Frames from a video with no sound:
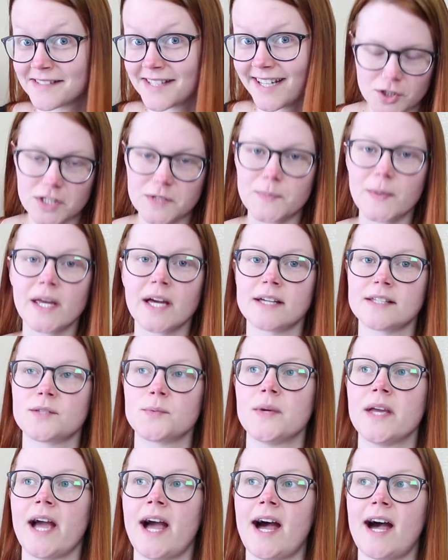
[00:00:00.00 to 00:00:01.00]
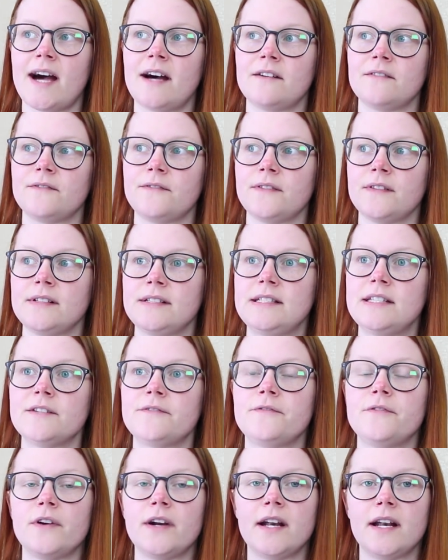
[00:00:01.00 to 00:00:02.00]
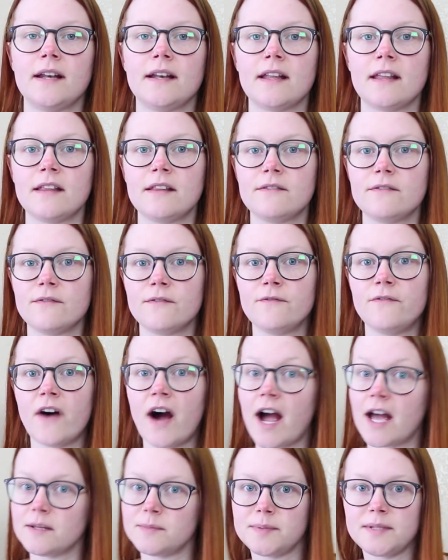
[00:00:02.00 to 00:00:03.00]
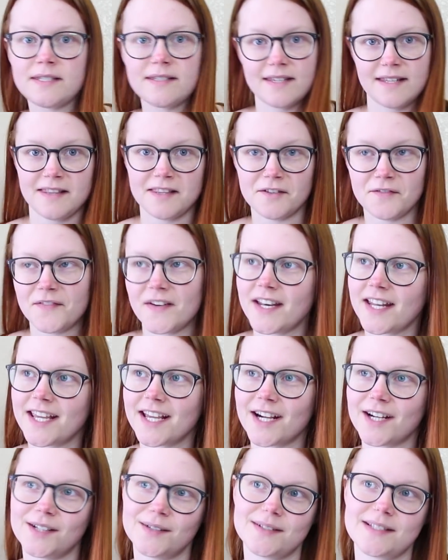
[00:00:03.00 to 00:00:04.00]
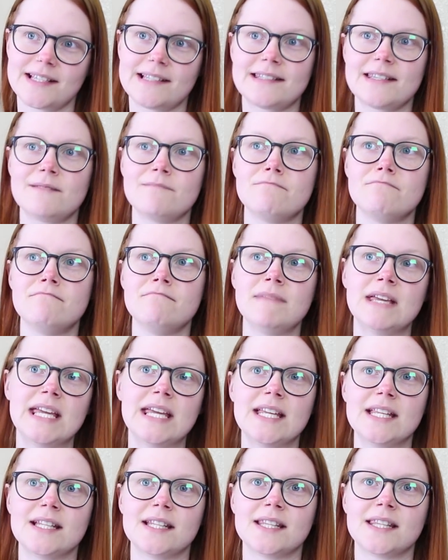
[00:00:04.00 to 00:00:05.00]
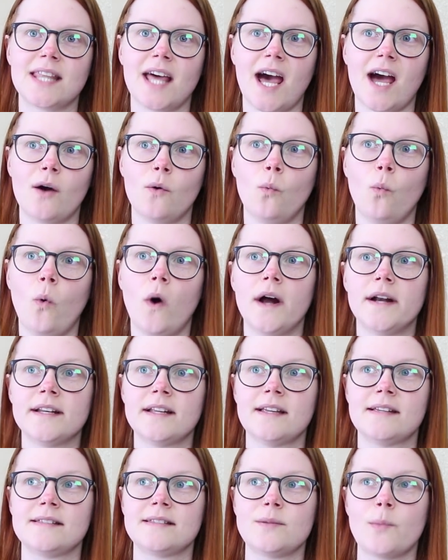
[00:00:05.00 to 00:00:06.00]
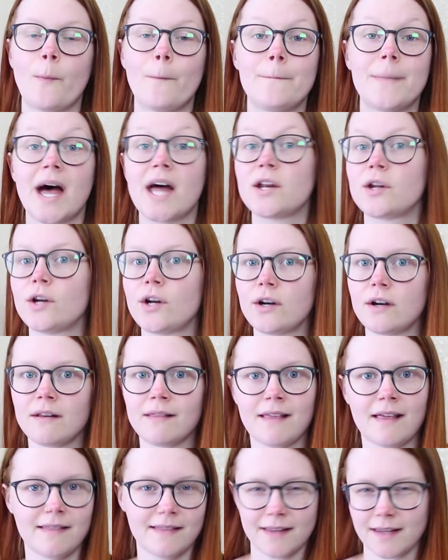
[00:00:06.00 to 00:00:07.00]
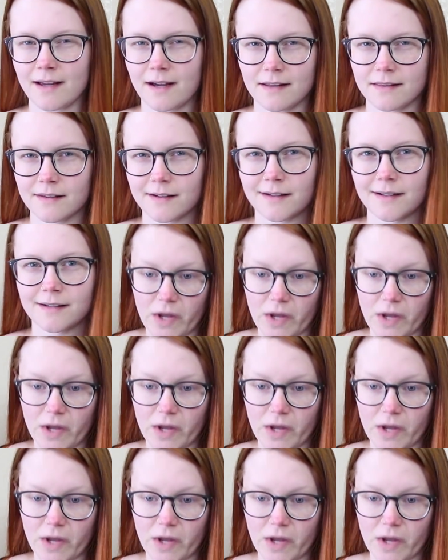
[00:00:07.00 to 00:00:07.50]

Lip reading: Just because we have different vibes in the video doesn't mean that one is better than the other.